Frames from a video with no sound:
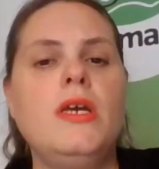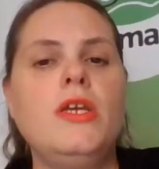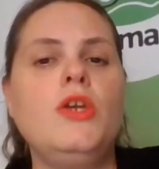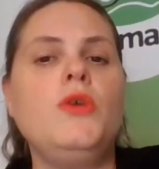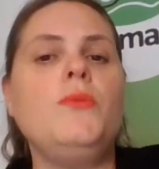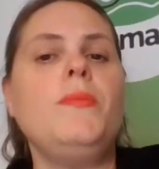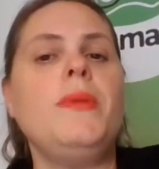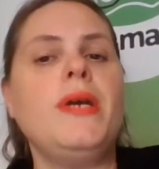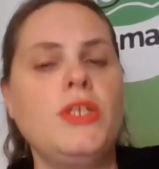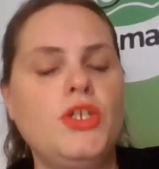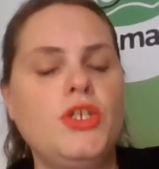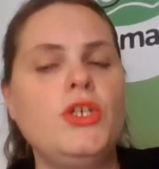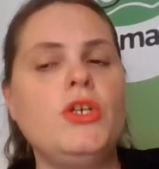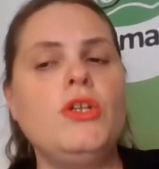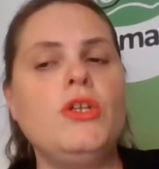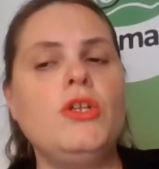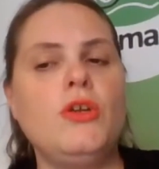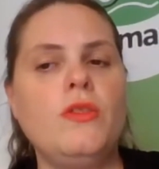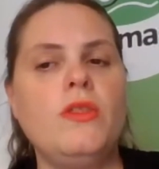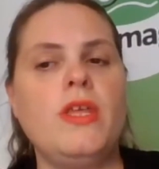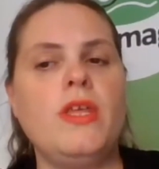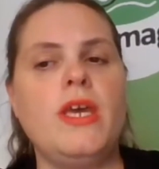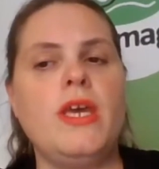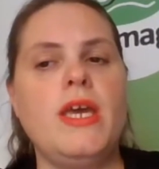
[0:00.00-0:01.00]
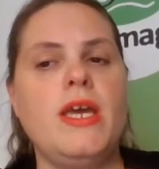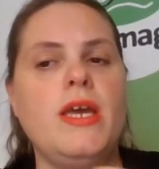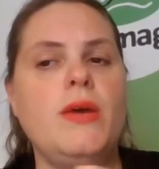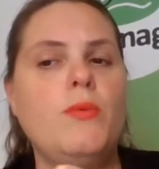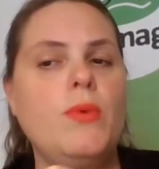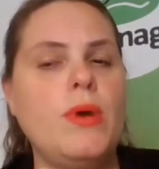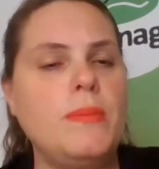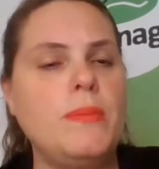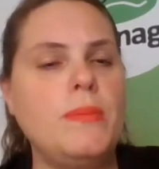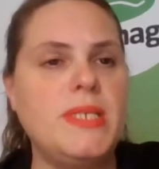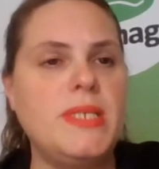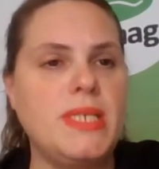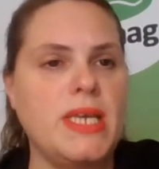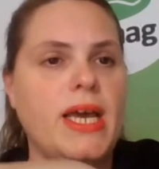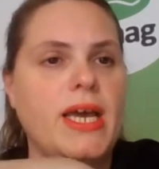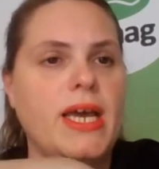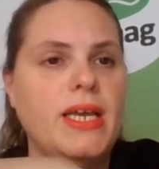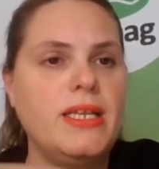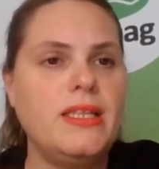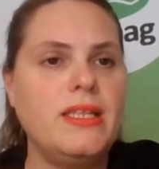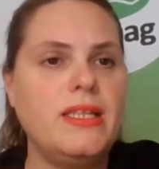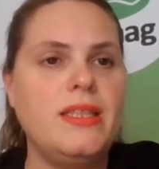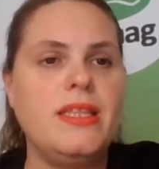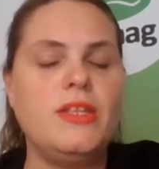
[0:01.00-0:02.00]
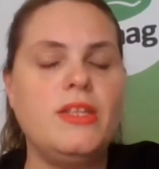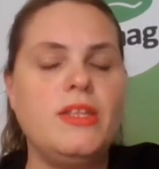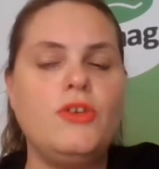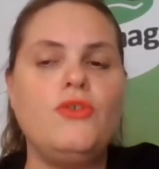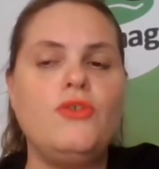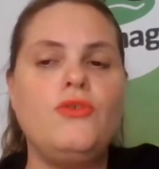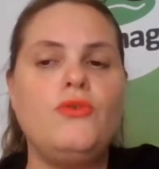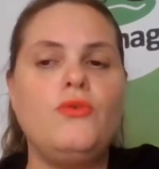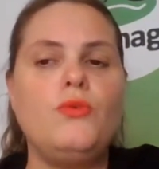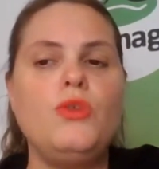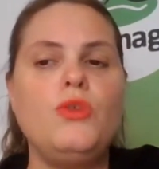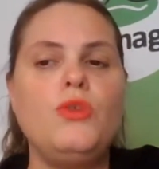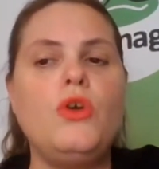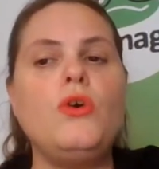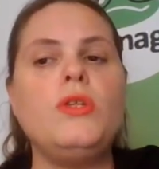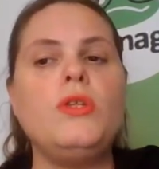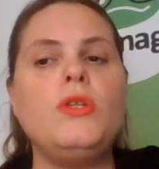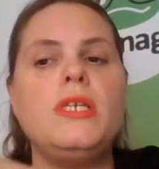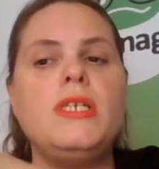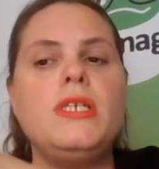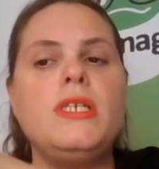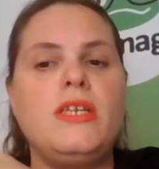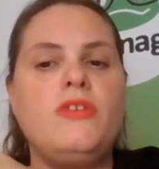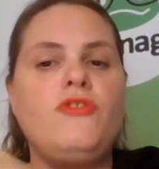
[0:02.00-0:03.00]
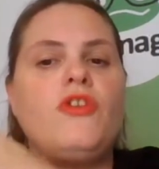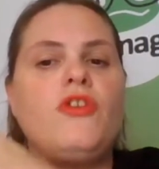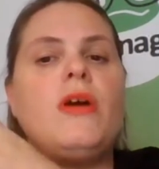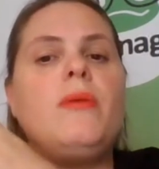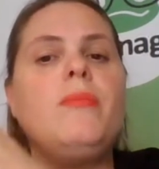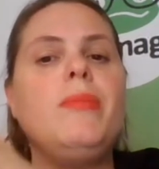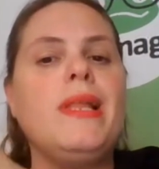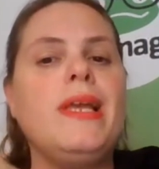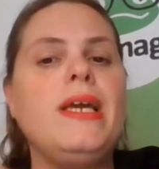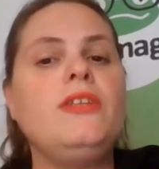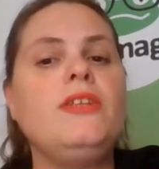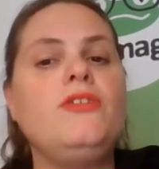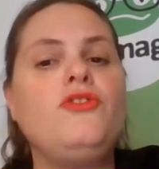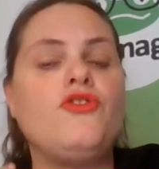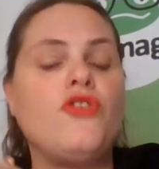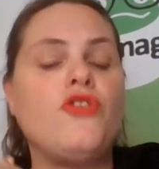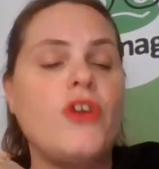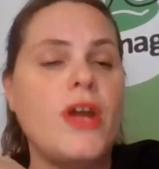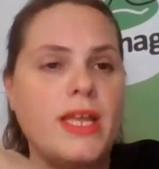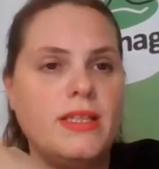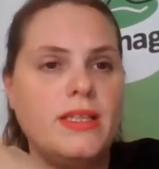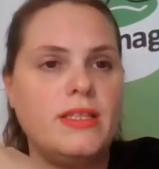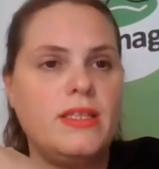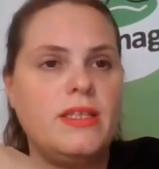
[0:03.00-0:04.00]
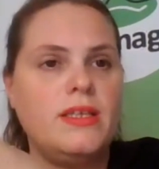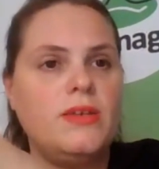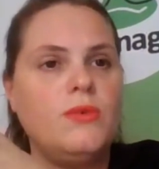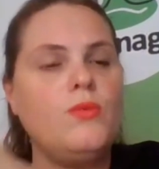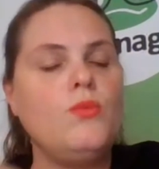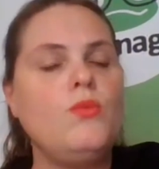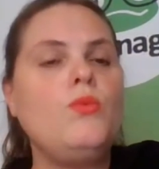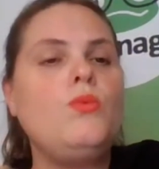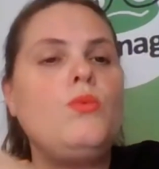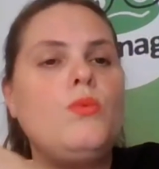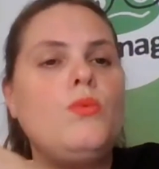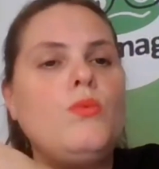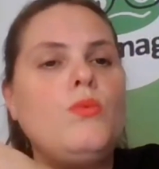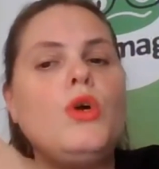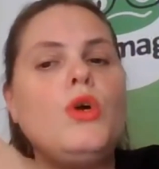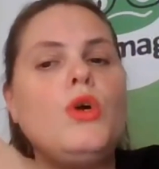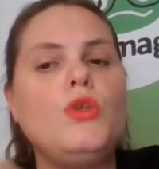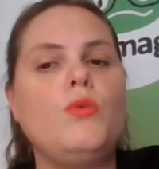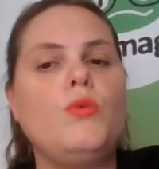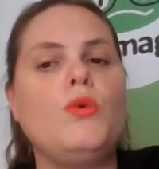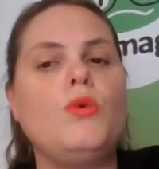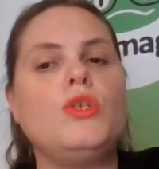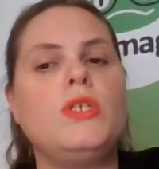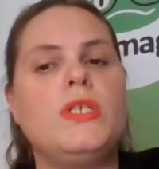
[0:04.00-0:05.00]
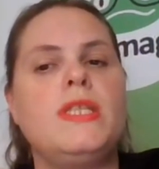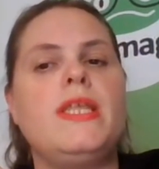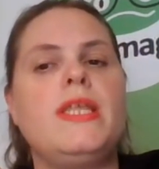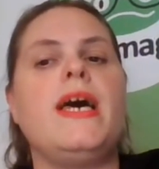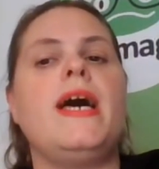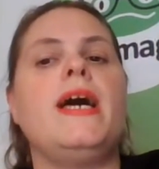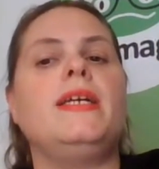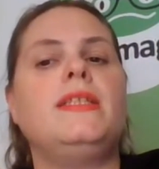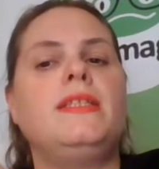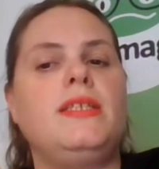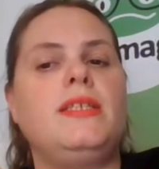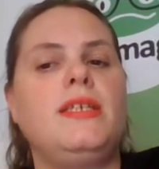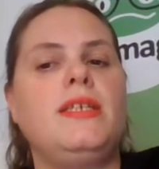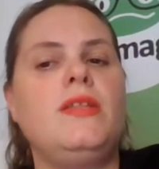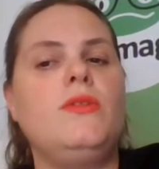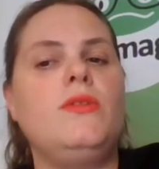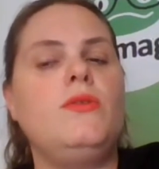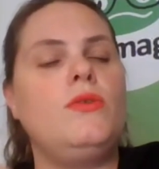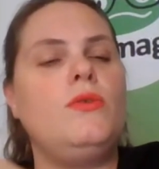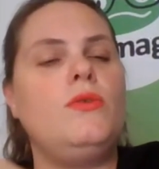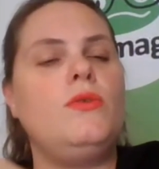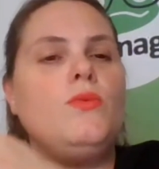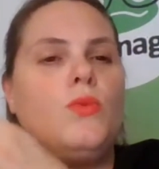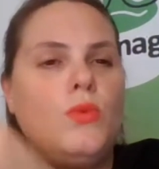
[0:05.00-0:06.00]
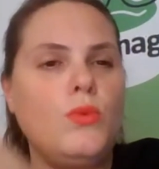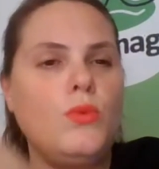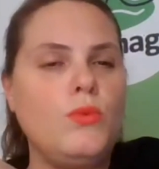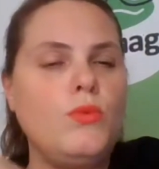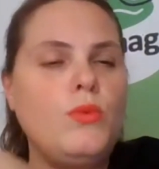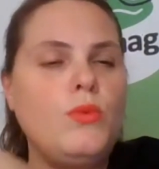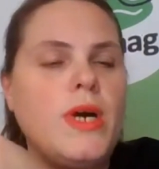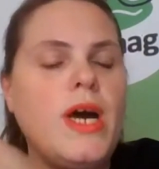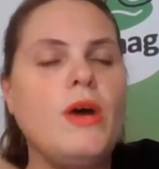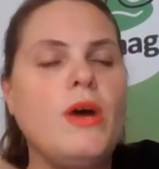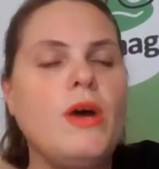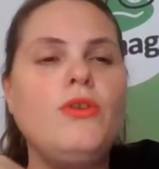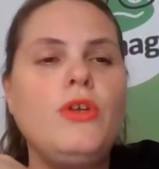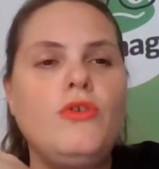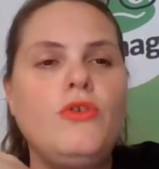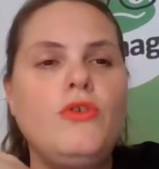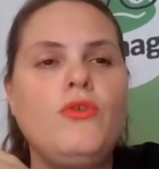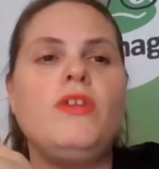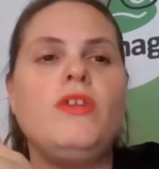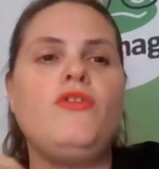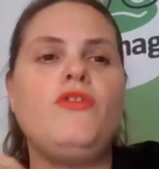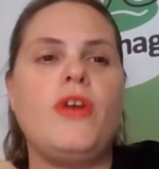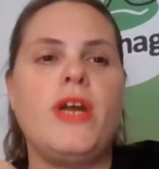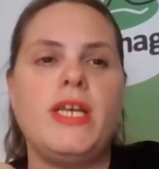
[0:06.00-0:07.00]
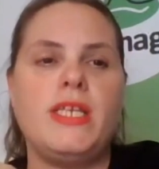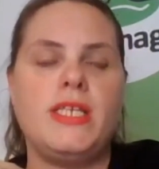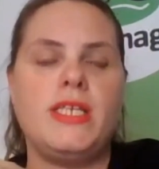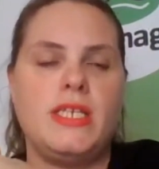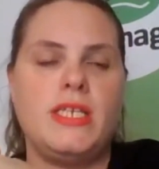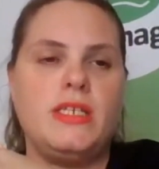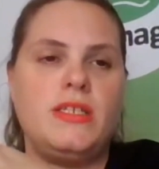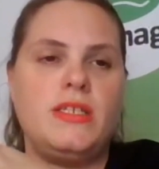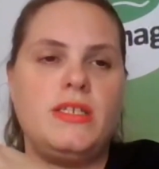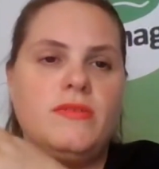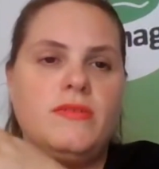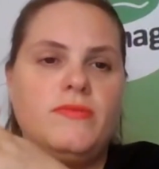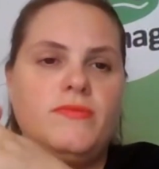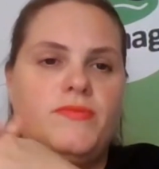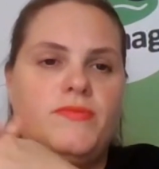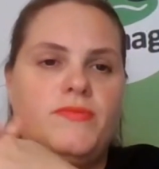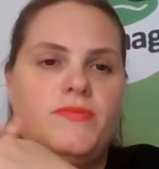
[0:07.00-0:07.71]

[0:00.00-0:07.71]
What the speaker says: You mentioned on the website that you noticed a troubling trend. What was that and how did you address it?